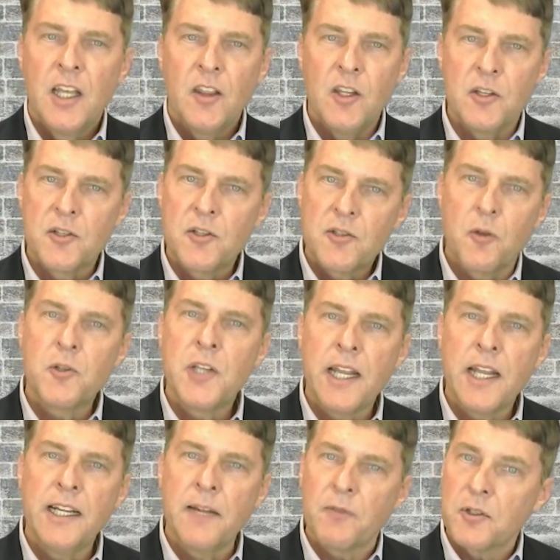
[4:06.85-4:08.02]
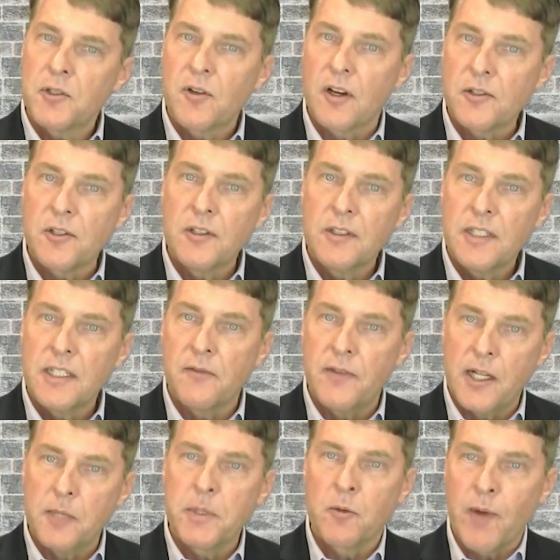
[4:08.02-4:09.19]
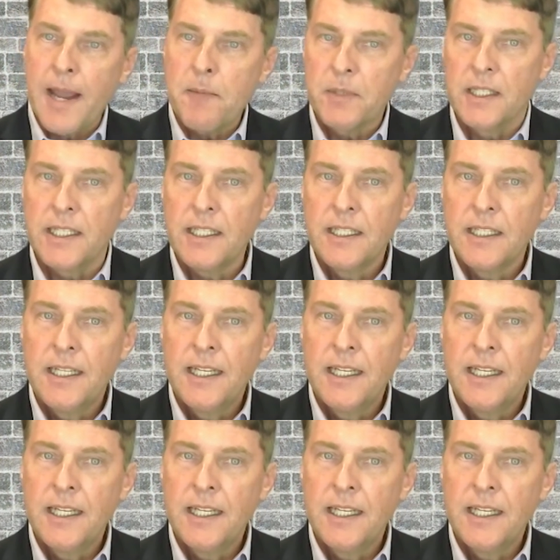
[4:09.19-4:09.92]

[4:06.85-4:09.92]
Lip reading: The associated infrastructure is developing rapidly,